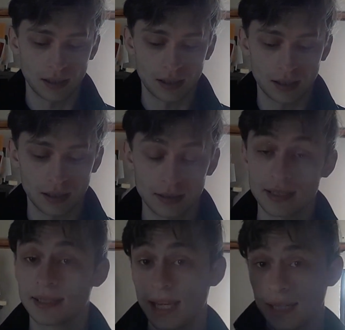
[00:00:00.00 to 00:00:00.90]
Uh, the
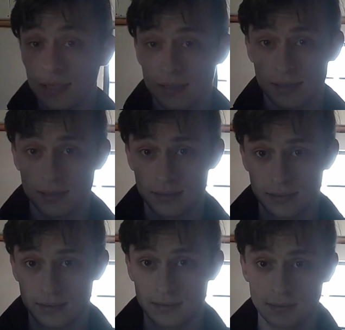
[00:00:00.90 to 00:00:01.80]
second
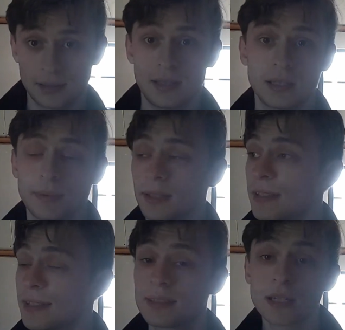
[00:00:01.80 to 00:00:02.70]
thing about
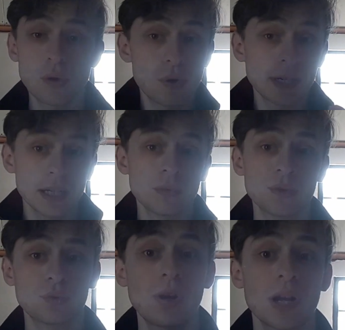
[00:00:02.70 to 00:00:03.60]
this is I don't want anyone
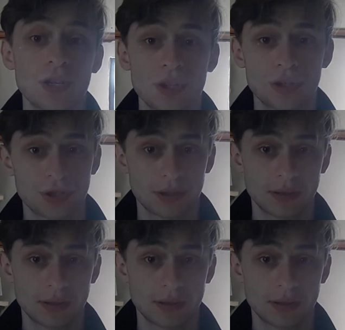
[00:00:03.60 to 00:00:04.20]
to rush.